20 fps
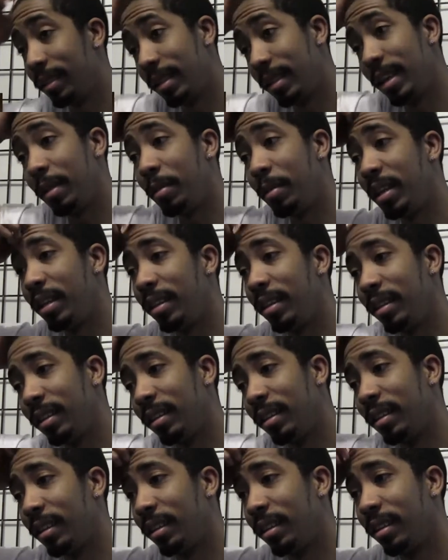Damn it.
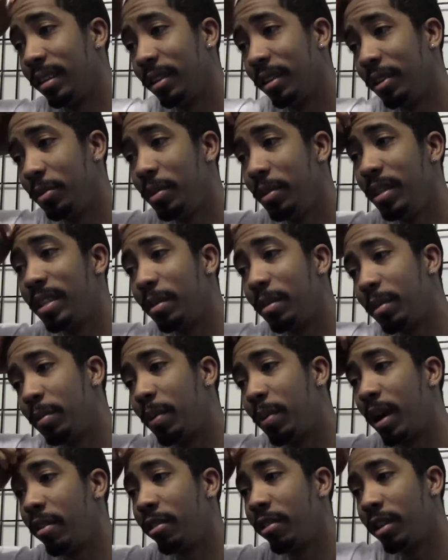You mean tell me
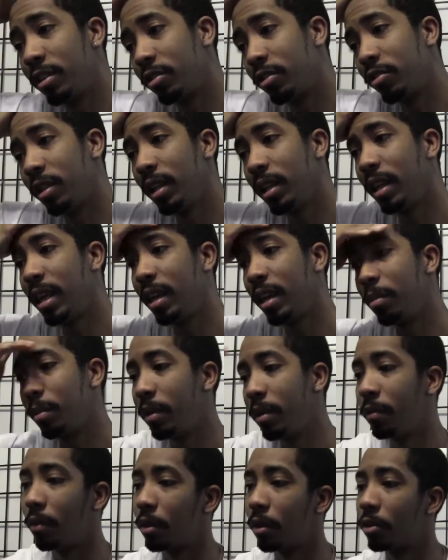Power Rangers really can't beat